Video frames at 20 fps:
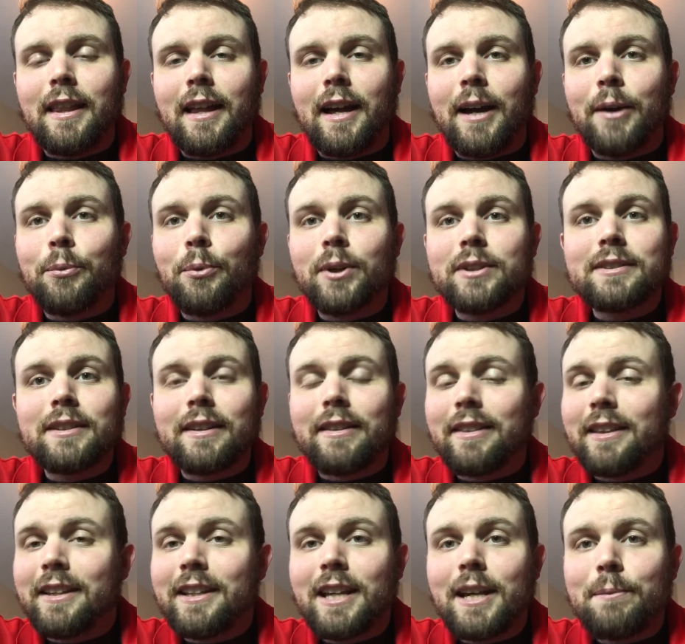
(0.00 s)
wasn't
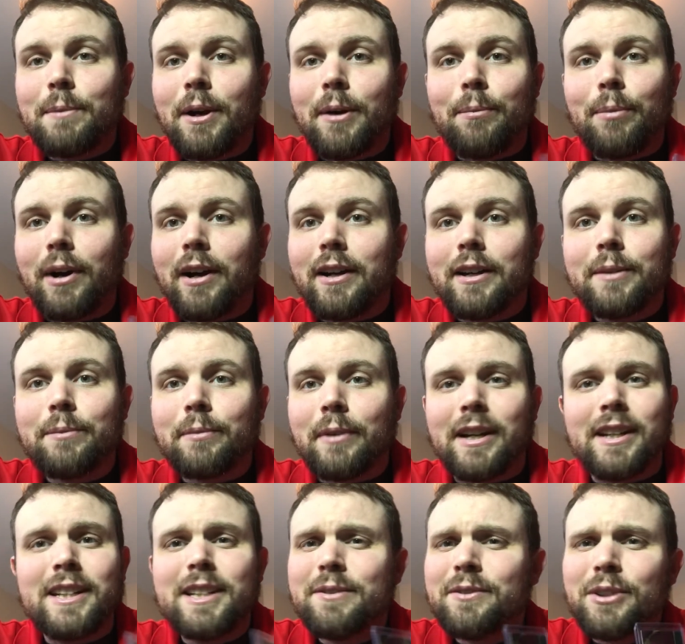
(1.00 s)
thinking about buying. I
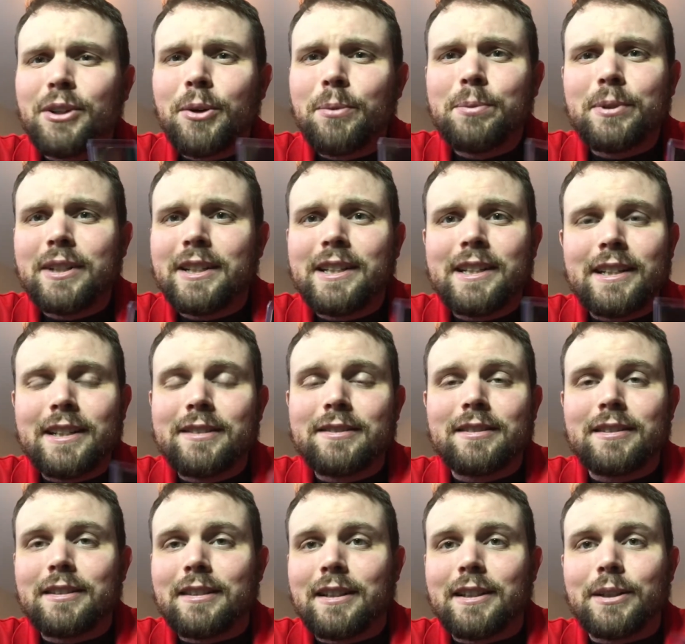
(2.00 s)
didn't even know Panini
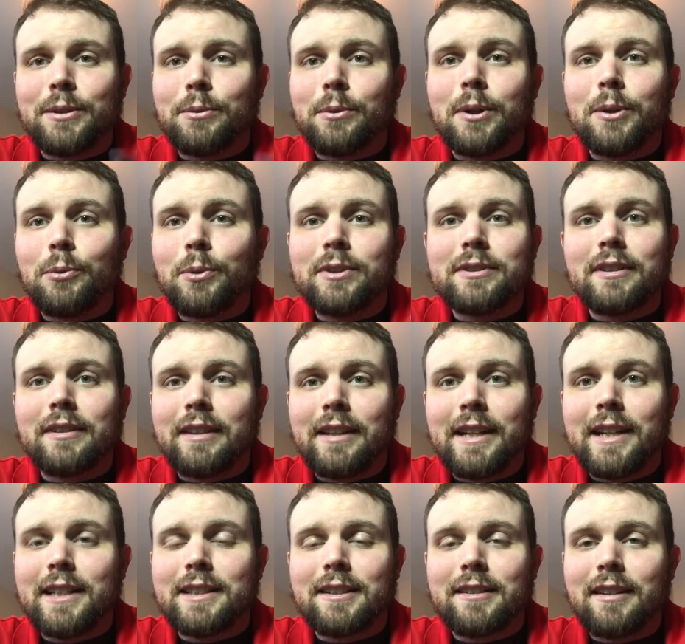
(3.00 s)
Instant like what was a
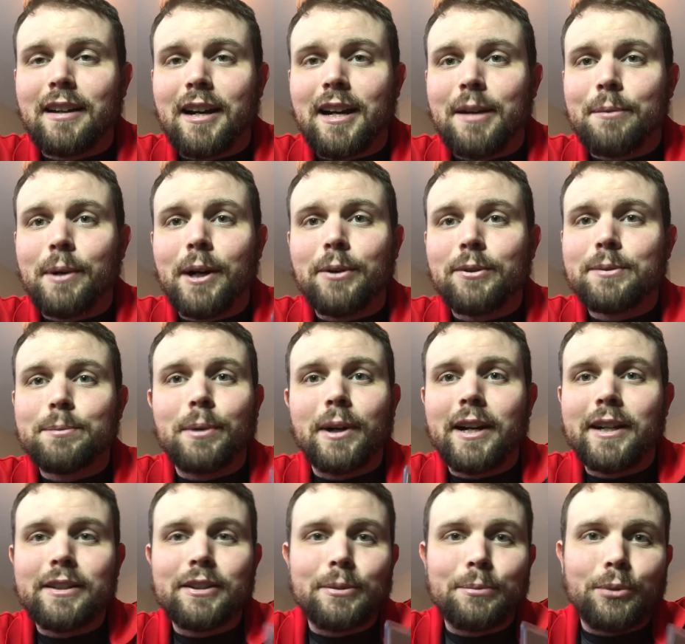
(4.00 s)
thing at the time. I was
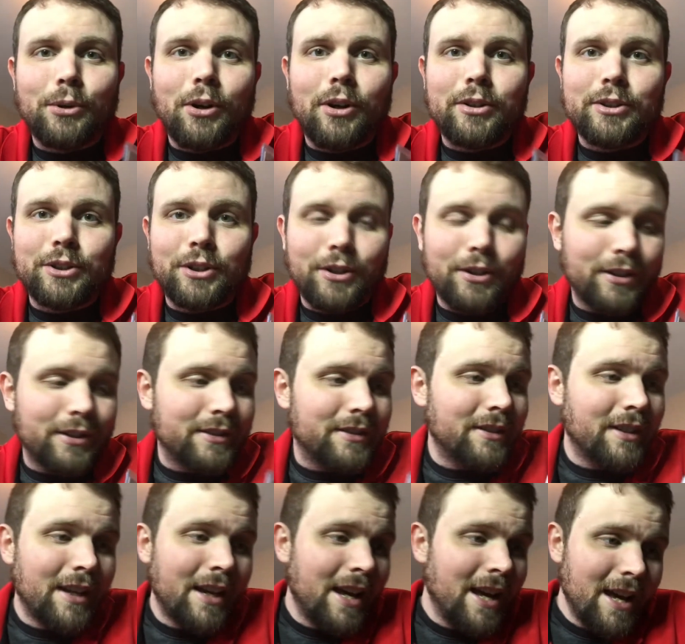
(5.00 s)
buying LeBron cards,
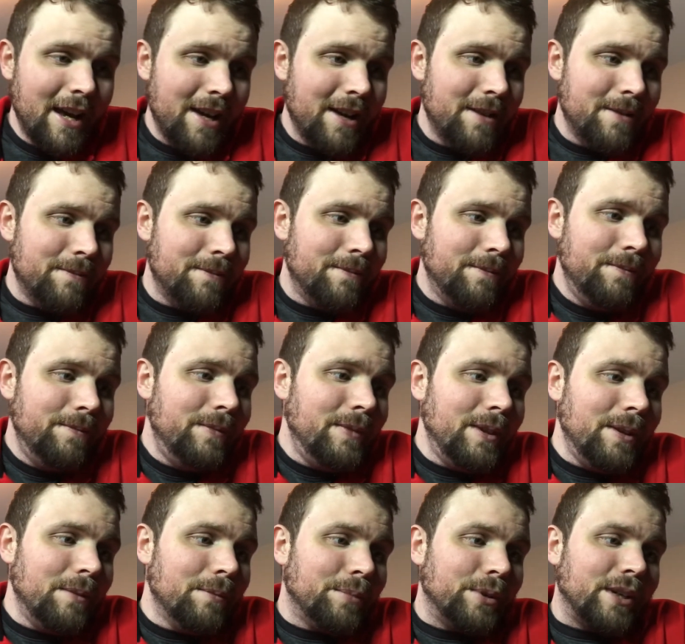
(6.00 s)

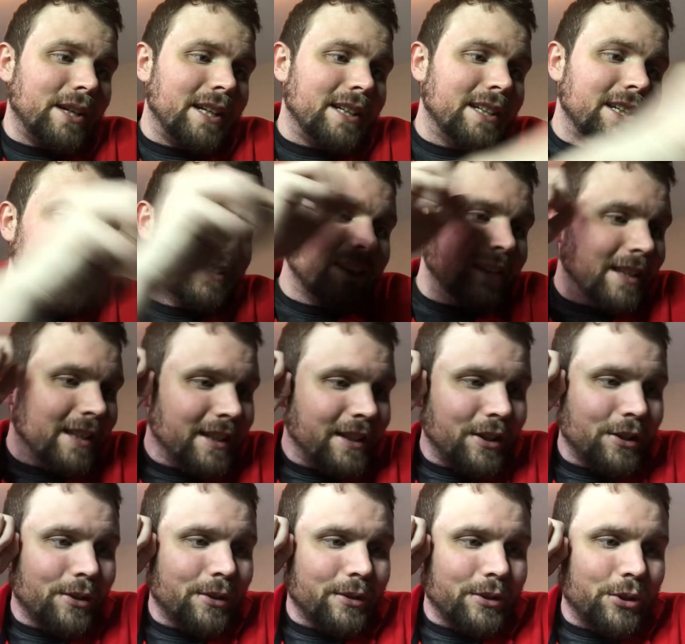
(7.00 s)
but I didn't think
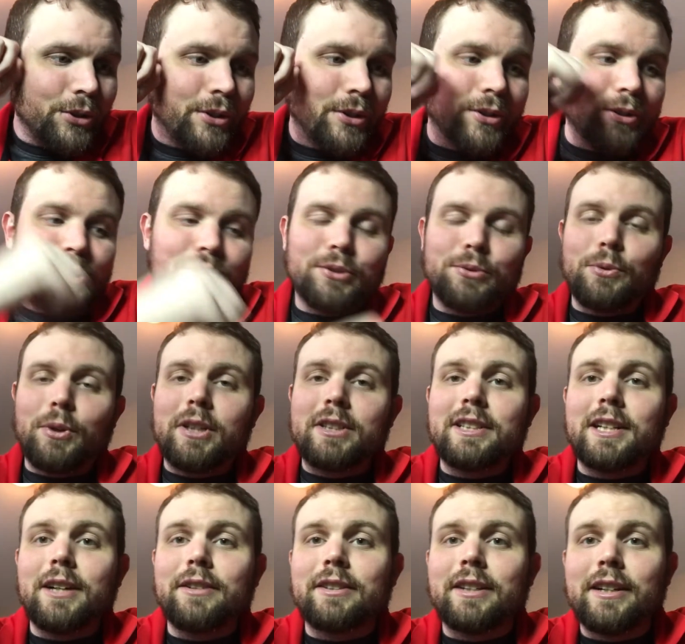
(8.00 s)
you could just
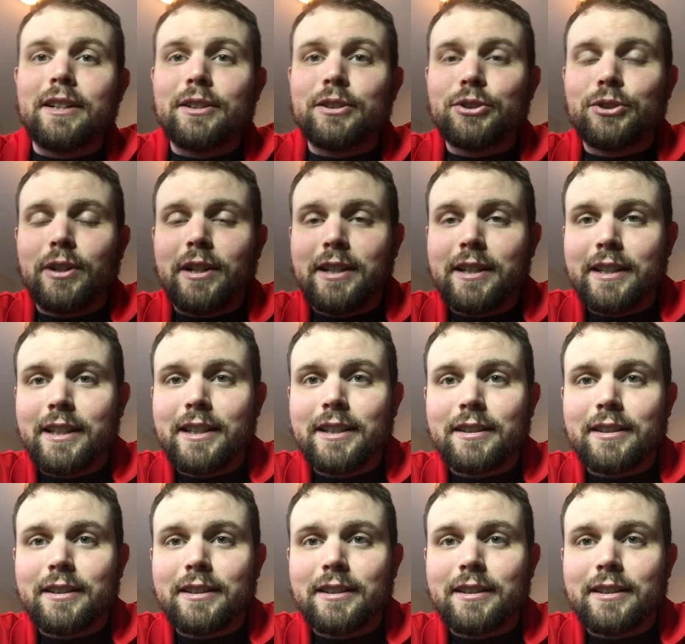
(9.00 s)
rush out there and try to get